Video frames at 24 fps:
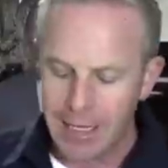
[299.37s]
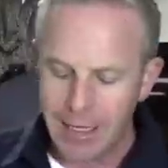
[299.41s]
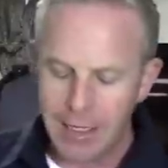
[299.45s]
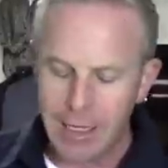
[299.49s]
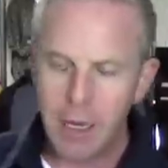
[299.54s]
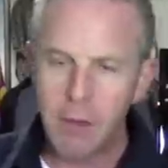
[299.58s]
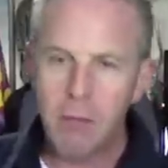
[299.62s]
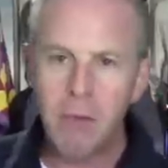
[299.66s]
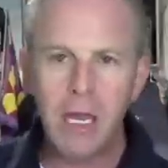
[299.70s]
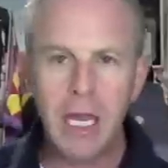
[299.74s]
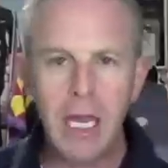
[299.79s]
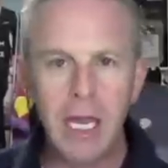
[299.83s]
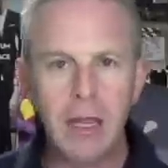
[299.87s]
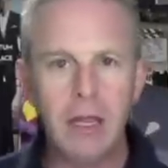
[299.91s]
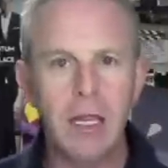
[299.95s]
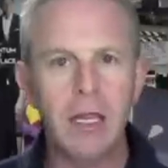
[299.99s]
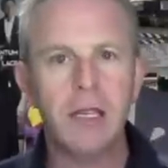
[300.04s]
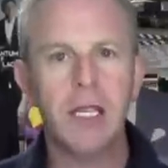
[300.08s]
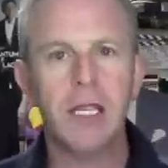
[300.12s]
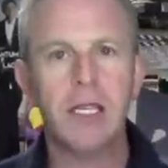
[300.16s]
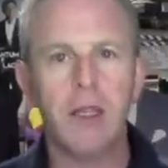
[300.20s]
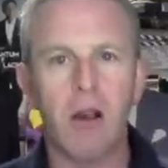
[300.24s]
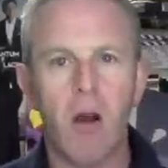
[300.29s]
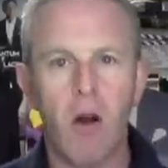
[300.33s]
To me,
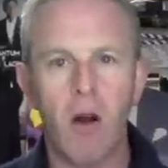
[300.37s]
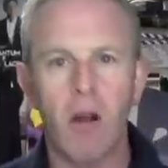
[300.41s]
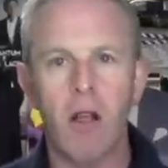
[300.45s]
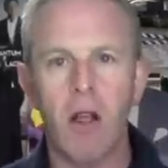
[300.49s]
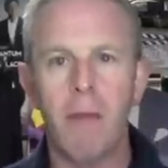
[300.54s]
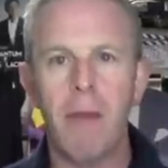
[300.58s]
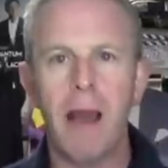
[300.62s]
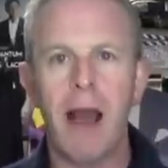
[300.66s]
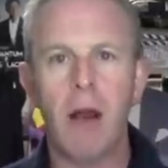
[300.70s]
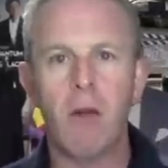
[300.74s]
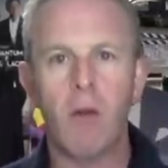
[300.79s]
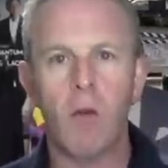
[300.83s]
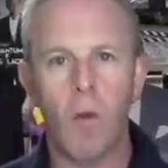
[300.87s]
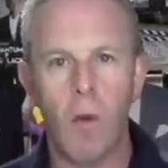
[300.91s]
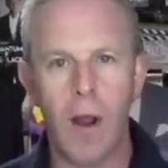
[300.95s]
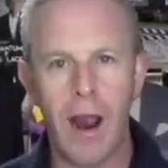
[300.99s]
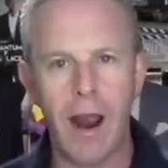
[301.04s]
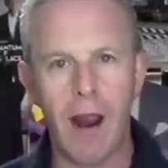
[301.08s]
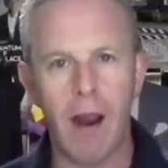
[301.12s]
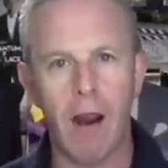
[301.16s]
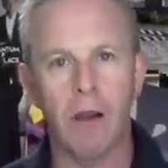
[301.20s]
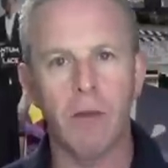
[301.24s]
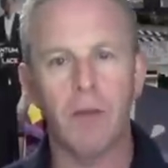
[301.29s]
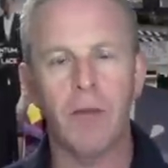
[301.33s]
this is all about
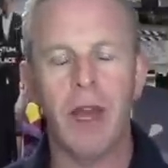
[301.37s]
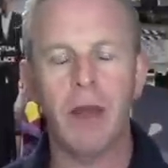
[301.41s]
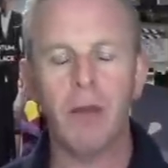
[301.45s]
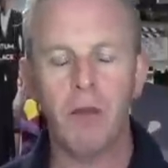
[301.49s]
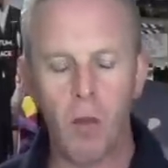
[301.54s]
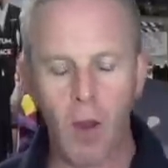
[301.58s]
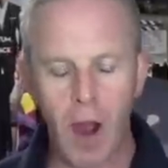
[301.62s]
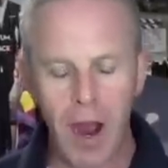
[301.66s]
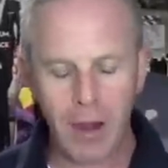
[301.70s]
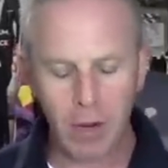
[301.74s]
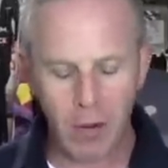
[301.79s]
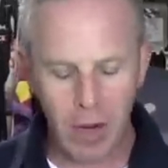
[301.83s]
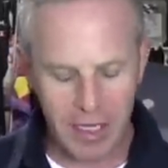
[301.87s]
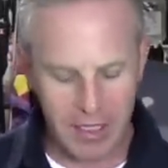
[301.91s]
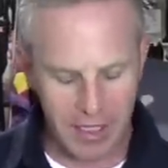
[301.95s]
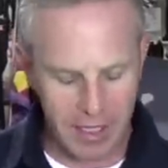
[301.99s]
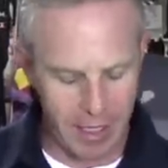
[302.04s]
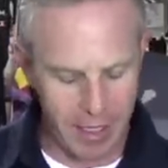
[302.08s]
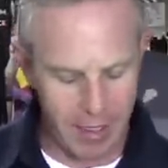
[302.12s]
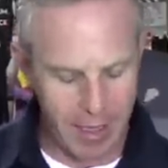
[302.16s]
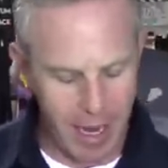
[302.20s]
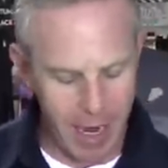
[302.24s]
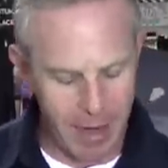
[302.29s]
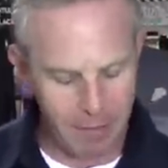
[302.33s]
wear. And why do I
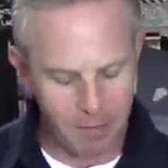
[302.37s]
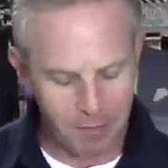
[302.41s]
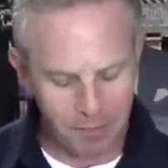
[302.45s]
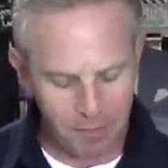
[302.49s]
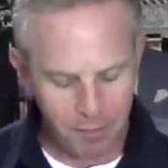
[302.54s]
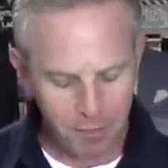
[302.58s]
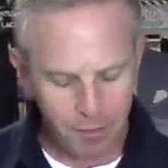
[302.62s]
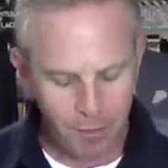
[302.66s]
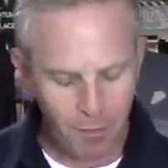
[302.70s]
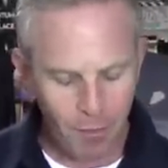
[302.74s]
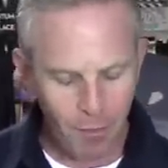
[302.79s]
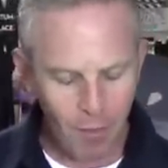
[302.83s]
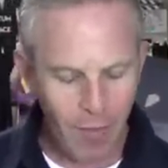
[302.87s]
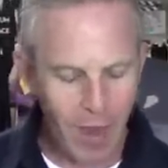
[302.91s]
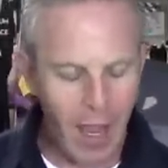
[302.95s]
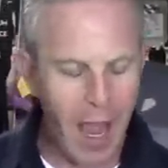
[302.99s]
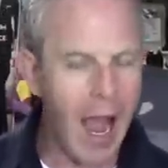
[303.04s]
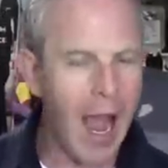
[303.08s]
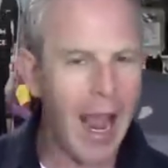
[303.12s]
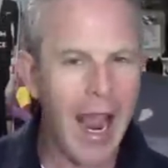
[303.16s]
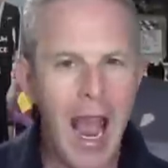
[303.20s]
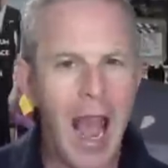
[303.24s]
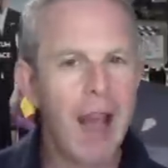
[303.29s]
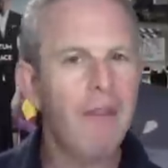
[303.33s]
say that?
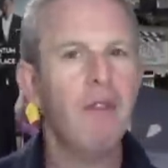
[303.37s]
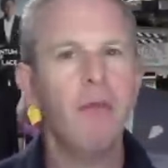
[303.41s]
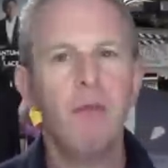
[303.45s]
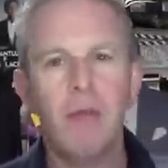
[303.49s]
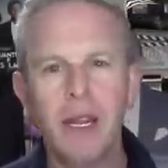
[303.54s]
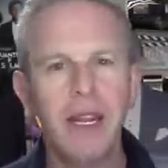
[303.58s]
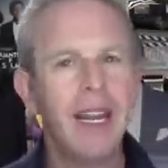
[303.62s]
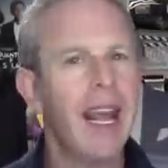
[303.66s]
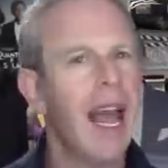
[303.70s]
I haven't been